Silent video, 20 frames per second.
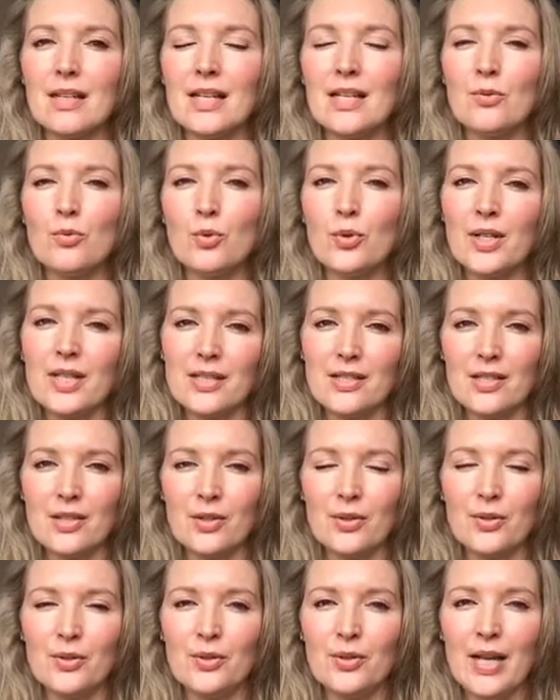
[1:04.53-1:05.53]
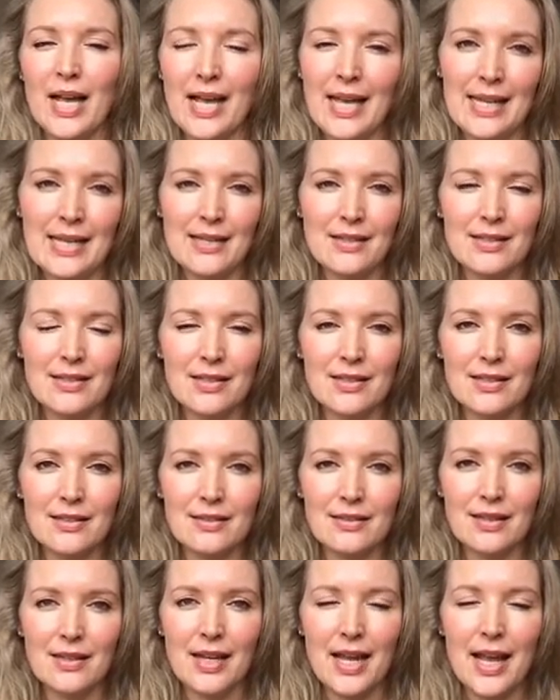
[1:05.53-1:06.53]
in order to aid
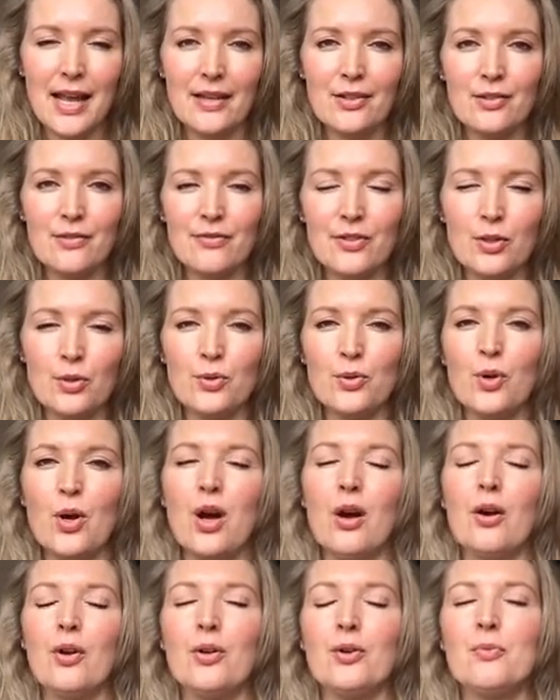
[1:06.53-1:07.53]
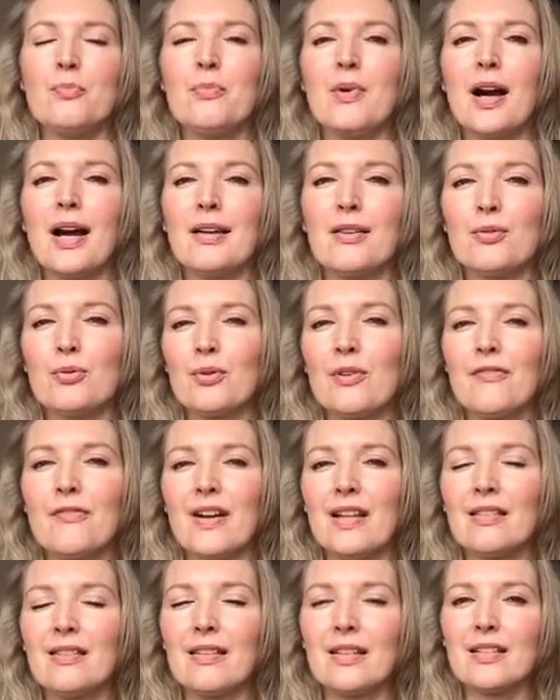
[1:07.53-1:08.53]
how you view your home, I thought a
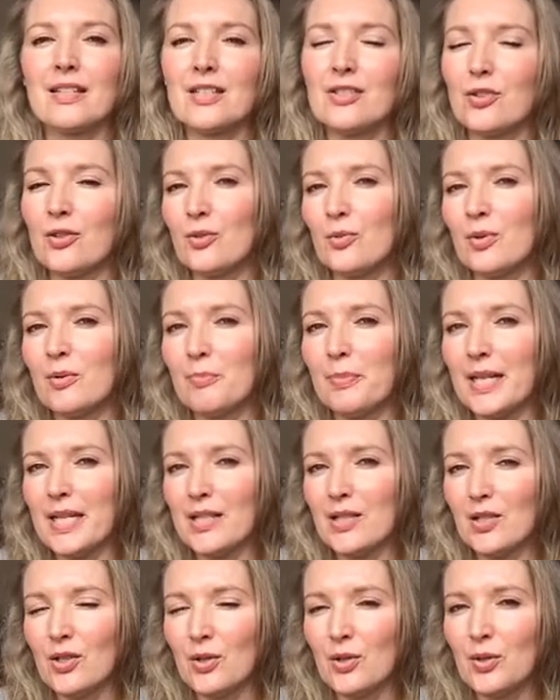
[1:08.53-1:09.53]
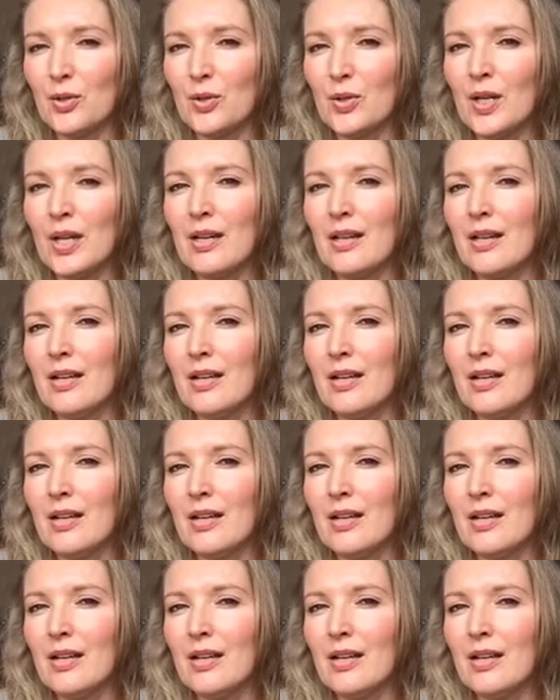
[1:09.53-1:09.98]
fun thing to do would be to